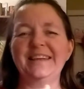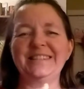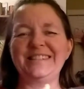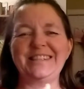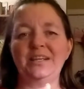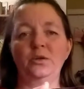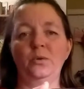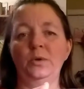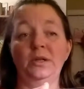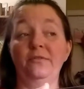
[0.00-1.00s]
had seen
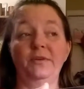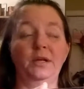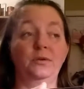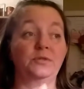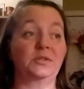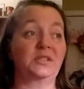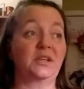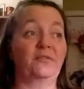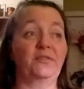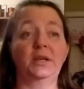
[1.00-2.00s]
on one of the videos and
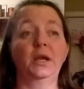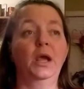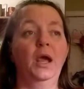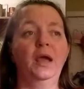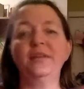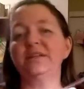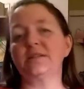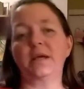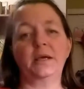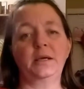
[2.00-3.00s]
stuff, and they
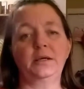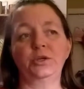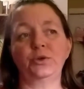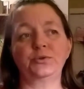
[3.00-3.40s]
say, you know,